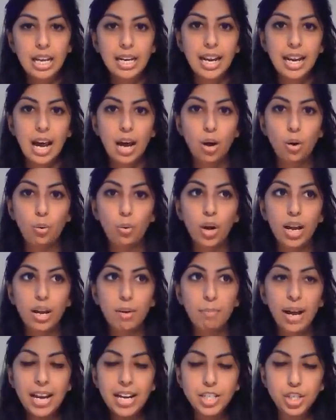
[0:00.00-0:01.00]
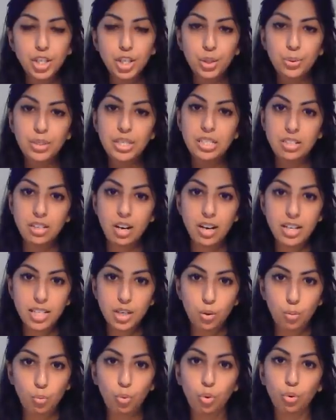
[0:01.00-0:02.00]
Now, a patient who is
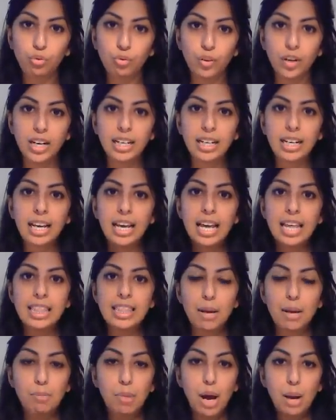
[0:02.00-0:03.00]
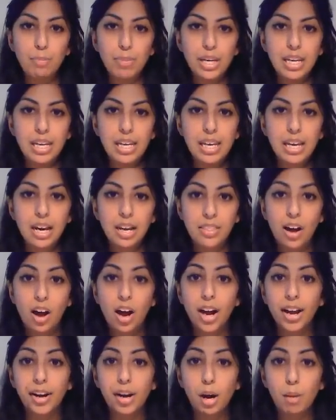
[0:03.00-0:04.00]
starting on warfarin, they might be, the
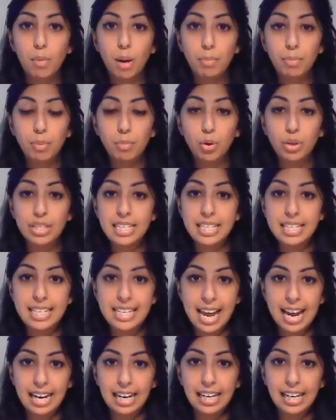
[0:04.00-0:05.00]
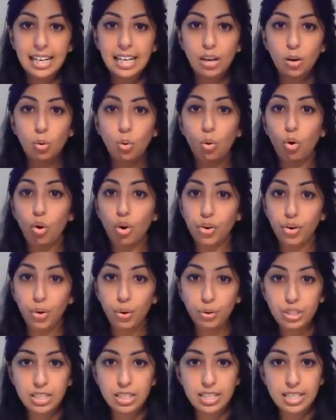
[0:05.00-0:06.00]
INR might be monitored daily or on
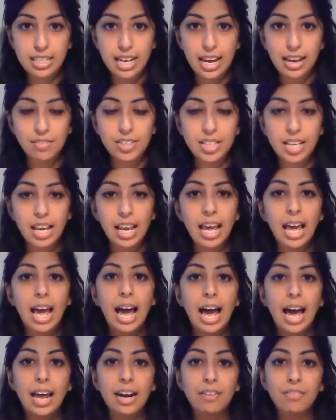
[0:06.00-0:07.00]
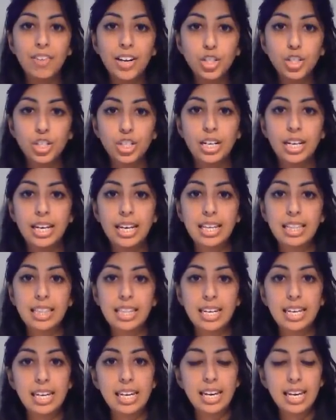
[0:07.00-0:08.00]
alternate days, and eventually
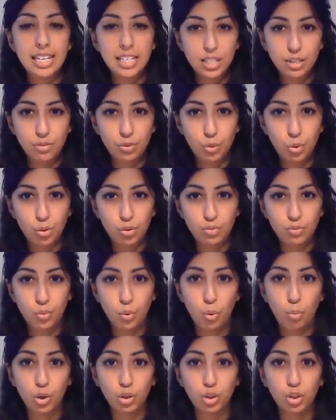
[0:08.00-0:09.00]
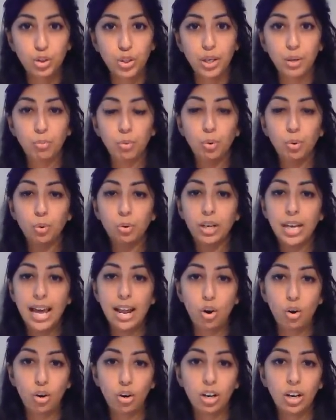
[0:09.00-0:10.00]
the intervals for monitoring will get
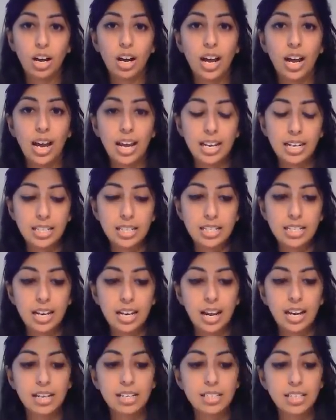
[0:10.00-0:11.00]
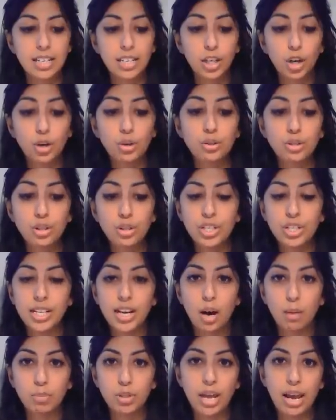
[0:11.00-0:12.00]
longer and, and it goes usually
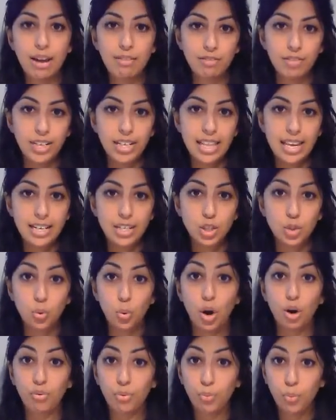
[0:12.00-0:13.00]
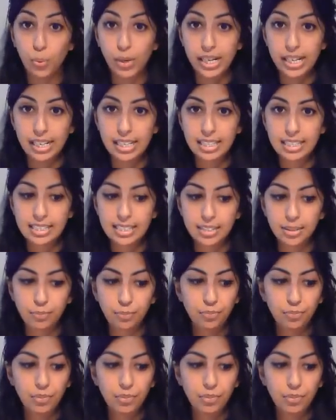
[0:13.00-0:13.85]
up to every then 12 weeks.